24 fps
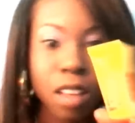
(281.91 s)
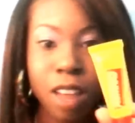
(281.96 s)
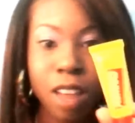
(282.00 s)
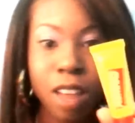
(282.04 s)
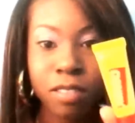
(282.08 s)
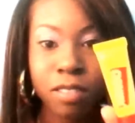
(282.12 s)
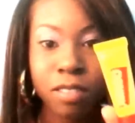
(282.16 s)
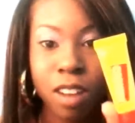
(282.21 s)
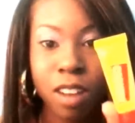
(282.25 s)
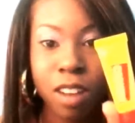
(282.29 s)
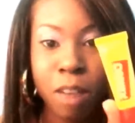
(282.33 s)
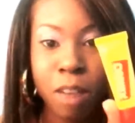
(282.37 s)
I have
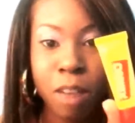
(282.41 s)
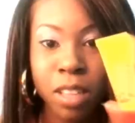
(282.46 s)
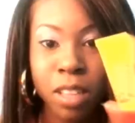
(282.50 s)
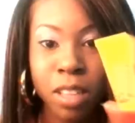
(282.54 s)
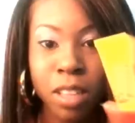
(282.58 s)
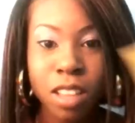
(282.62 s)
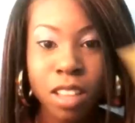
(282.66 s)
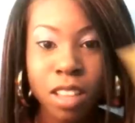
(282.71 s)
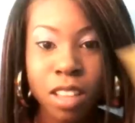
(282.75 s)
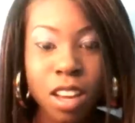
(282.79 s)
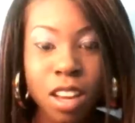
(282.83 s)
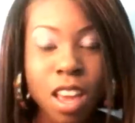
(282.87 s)
Carmex
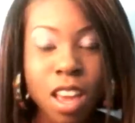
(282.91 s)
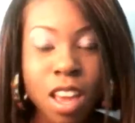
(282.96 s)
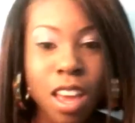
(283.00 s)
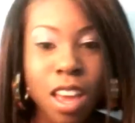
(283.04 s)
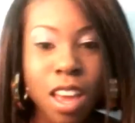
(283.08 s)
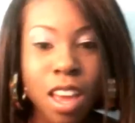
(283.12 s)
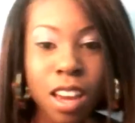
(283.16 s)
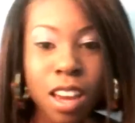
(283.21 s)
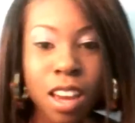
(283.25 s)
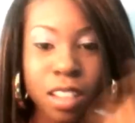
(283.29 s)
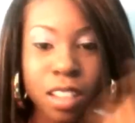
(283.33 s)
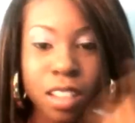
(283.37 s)

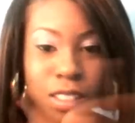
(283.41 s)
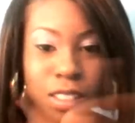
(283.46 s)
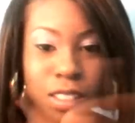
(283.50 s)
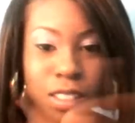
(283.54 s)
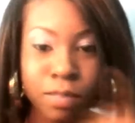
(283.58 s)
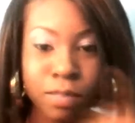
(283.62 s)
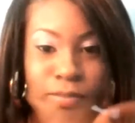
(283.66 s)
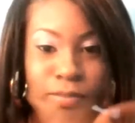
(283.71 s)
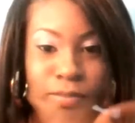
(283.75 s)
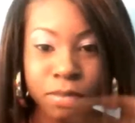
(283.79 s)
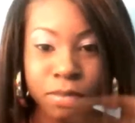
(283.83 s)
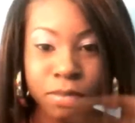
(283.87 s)
on, and I just
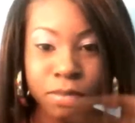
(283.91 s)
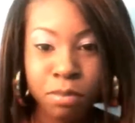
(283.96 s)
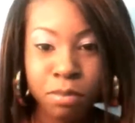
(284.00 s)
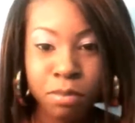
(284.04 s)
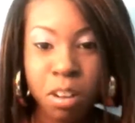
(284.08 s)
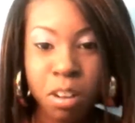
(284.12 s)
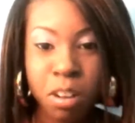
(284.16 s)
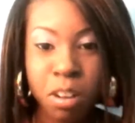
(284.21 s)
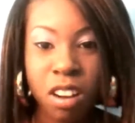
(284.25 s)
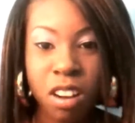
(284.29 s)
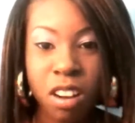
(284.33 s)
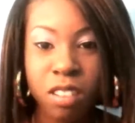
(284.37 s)

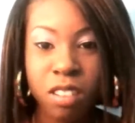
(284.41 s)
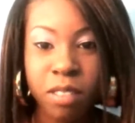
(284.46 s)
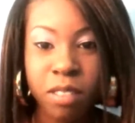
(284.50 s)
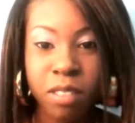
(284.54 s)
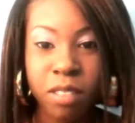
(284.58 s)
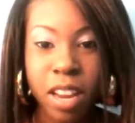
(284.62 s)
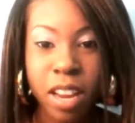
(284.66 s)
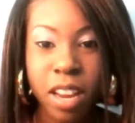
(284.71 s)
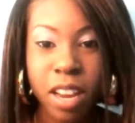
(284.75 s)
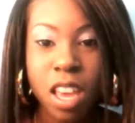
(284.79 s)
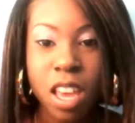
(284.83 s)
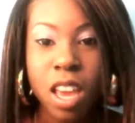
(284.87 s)
put it on over
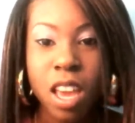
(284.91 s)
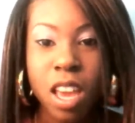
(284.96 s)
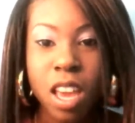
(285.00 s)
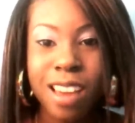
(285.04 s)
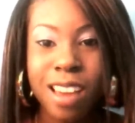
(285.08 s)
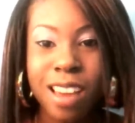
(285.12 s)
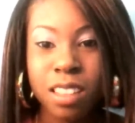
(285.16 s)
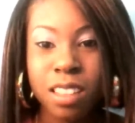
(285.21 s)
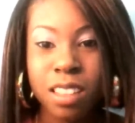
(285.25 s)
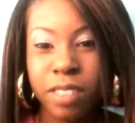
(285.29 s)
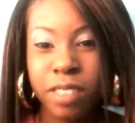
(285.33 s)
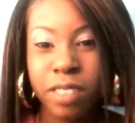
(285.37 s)
it,
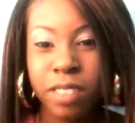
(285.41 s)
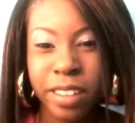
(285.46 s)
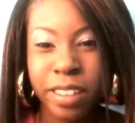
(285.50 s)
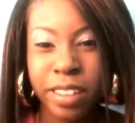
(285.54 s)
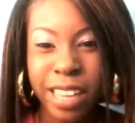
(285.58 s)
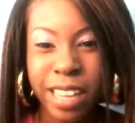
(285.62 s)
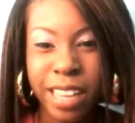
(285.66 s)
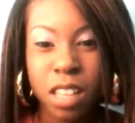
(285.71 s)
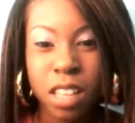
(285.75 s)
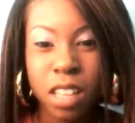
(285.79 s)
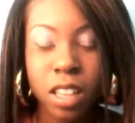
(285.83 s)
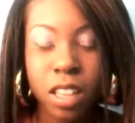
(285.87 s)
and it's very
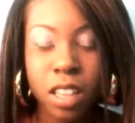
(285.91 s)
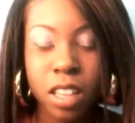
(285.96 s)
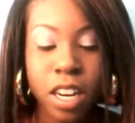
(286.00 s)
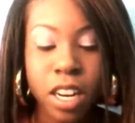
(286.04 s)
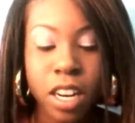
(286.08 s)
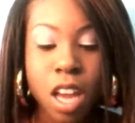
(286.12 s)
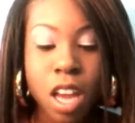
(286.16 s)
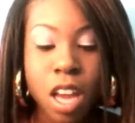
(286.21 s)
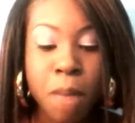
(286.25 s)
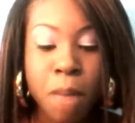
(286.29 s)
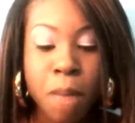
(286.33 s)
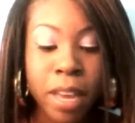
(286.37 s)
like
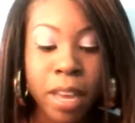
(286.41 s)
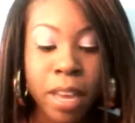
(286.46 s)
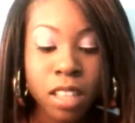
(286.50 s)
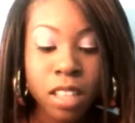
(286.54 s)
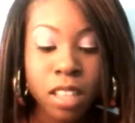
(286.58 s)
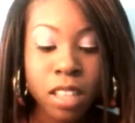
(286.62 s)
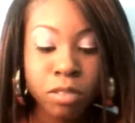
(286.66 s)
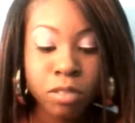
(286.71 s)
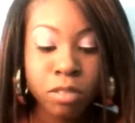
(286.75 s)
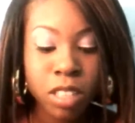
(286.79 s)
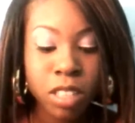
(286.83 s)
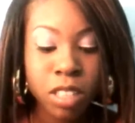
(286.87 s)
clear. But
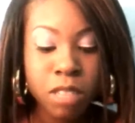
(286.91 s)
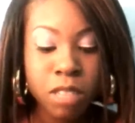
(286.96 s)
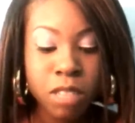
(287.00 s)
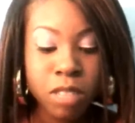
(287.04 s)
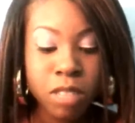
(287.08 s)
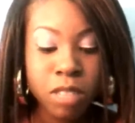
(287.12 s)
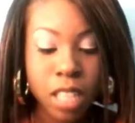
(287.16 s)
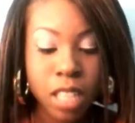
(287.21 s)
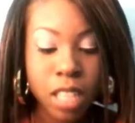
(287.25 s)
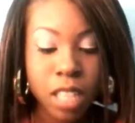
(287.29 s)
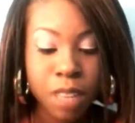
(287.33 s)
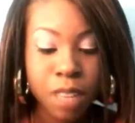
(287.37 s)
it's really,
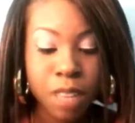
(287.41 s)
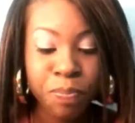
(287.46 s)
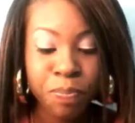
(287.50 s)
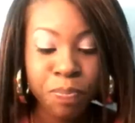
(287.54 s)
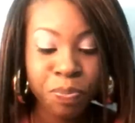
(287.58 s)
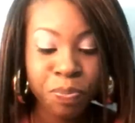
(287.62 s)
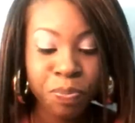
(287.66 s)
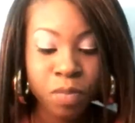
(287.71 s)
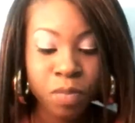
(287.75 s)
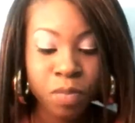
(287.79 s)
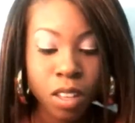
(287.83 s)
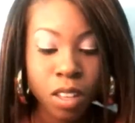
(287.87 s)
really
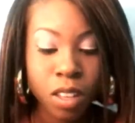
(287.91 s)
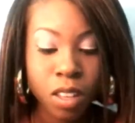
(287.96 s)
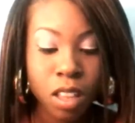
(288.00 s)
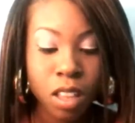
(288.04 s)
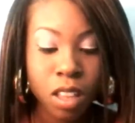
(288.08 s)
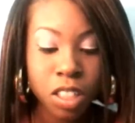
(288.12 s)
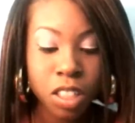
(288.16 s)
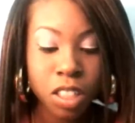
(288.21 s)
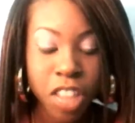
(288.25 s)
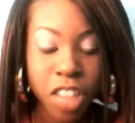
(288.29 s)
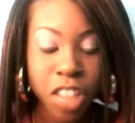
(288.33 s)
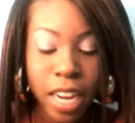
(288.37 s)

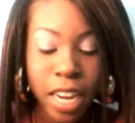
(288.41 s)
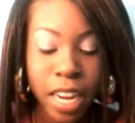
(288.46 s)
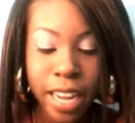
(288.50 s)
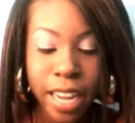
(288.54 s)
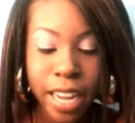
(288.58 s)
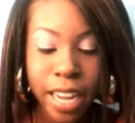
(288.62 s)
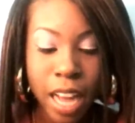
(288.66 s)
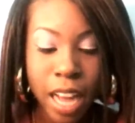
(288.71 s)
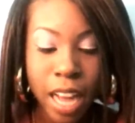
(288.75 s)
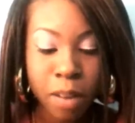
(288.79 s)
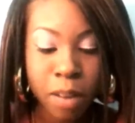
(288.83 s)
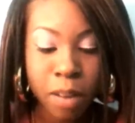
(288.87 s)
the shade I
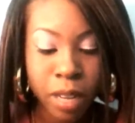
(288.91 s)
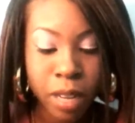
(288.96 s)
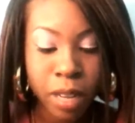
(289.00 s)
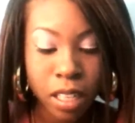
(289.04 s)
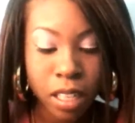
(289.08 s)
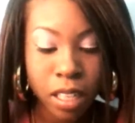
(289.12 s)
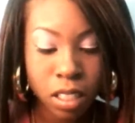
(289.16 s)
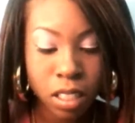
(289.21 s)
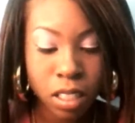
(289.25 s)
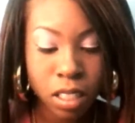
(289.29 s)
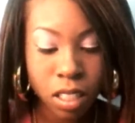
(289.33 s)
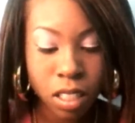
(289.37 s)
got
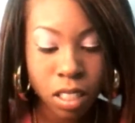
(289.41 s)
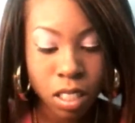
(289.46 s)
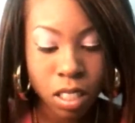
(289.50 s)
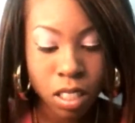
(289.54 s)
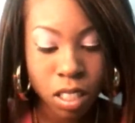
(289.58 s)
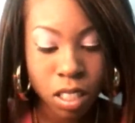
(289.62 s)
was...